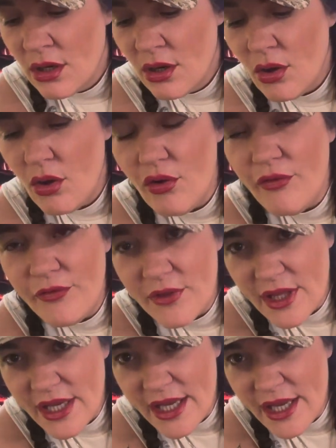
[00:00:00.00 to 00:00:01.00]

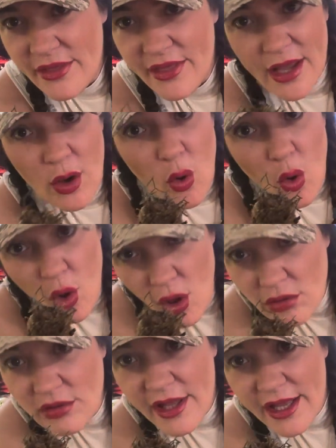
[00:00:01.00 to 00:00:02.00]
Hopefully they
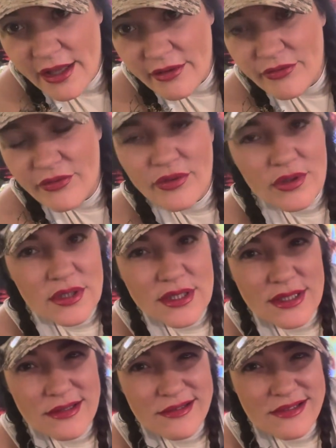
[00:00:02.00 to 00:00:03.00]
all live.
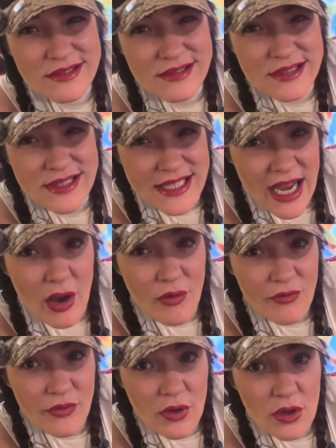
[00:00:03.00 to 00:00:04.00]

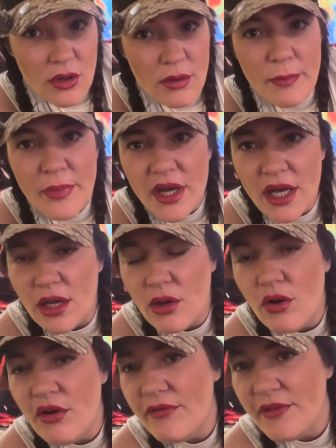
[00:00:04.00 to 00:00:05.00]
Doubtful, but
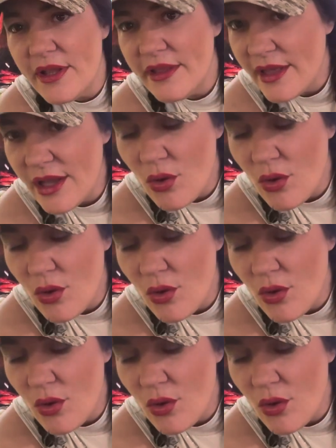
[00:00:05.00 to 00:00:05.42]
hopefully they